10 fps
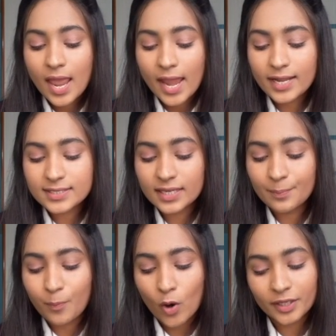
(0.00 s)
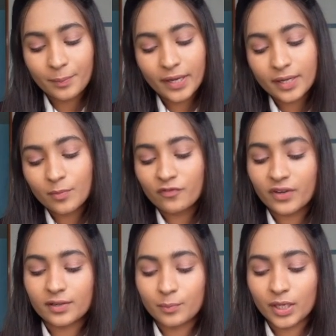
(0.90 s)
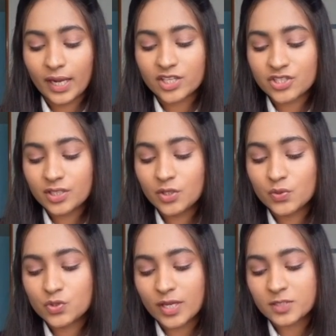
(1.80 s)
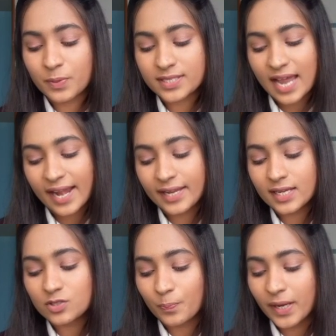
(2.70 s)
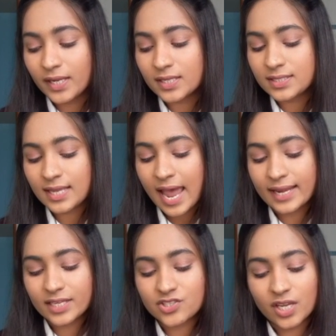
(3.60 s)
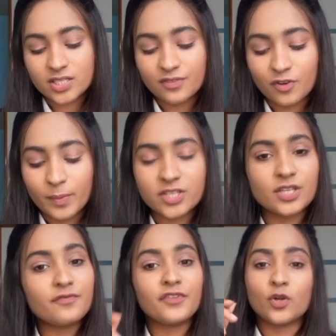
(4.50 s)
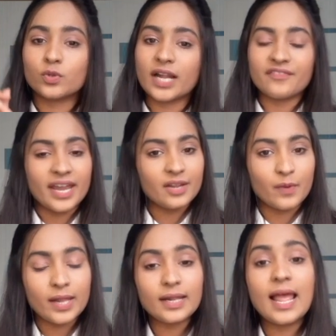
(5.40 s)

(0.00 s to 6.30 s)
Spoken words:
It is an important medium of communication used to express ideas, opinions and exchange information. We know that very well.